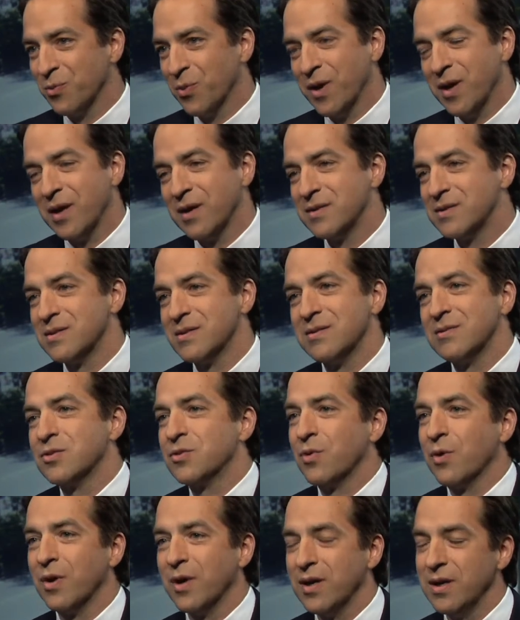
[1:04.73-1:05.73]
went out to
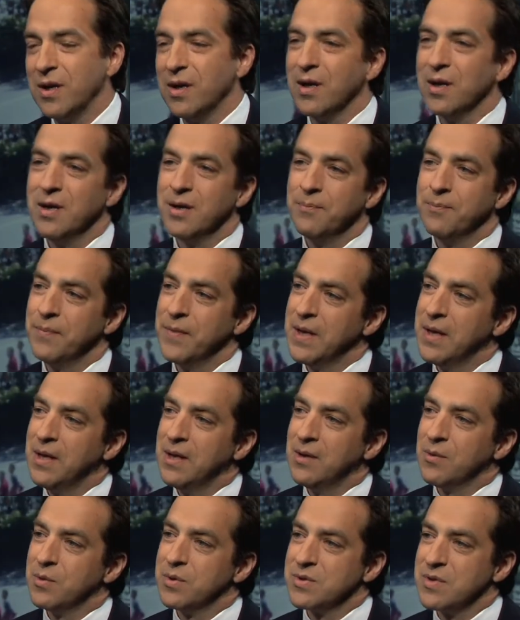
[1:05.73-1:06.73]
Detroit. Um,
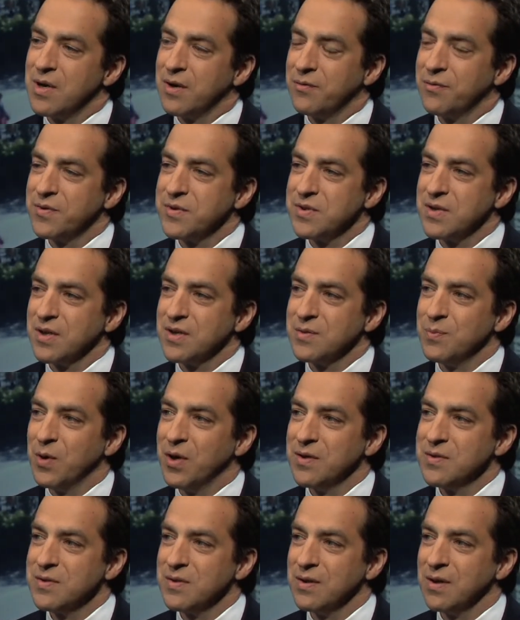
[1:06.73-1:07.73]
was there for six
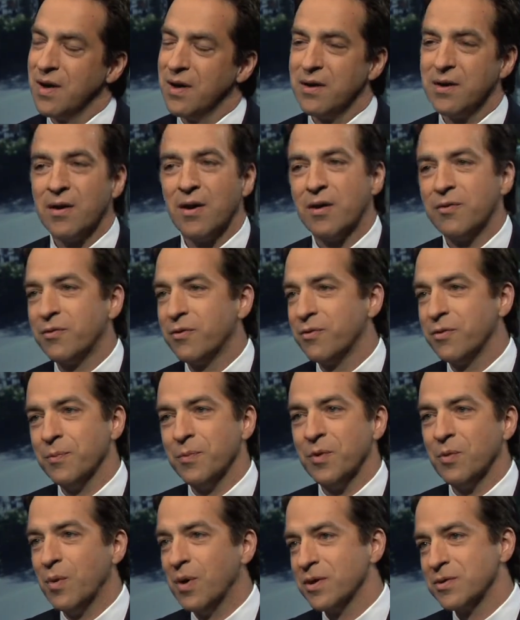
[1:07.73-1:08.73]
months and got an offer from
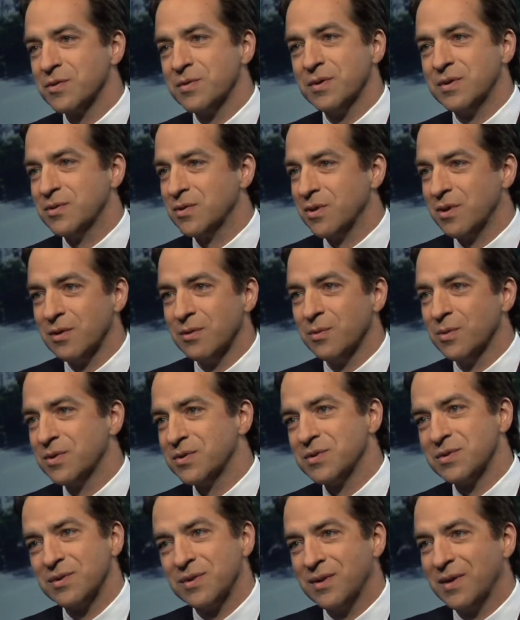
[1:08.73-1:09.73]
the Wall Street Journal,
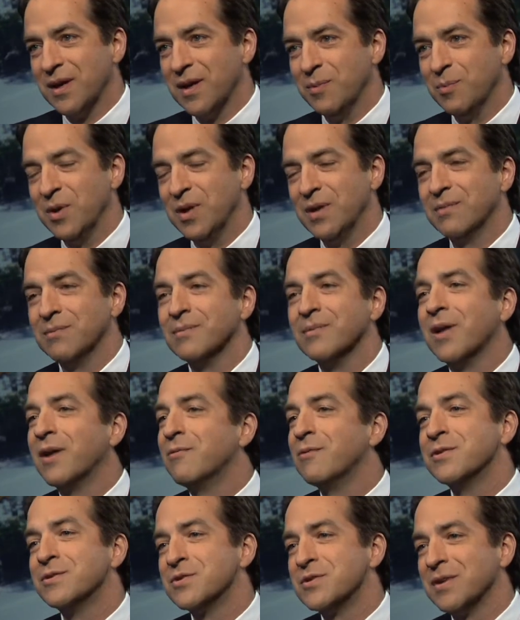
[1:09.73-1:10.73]
which gave me
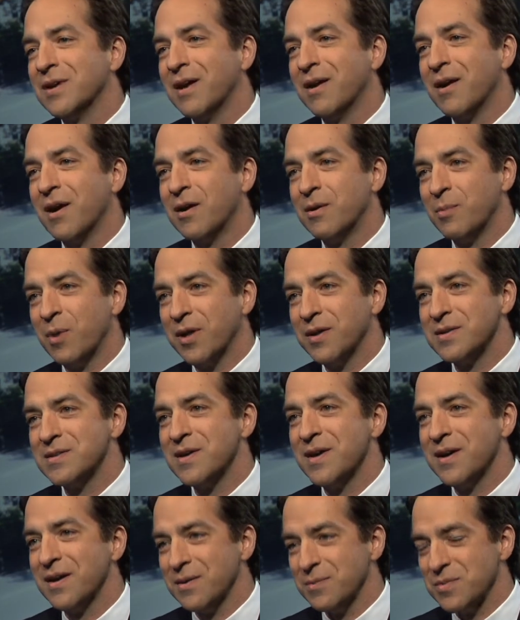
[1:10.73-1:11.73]
leverage to get hired by the
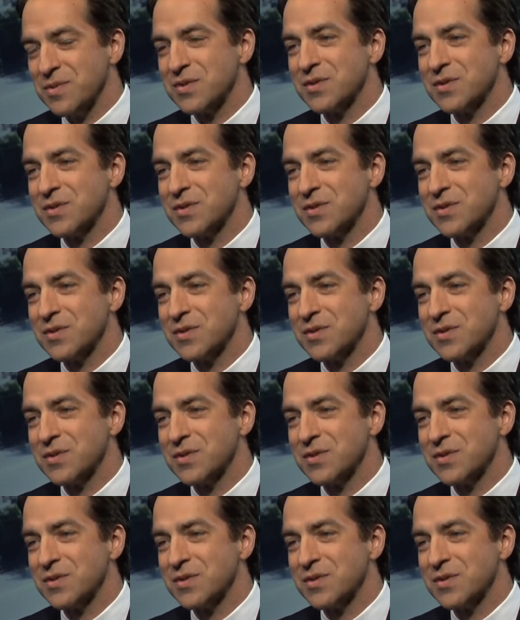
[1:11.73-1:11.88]
Times.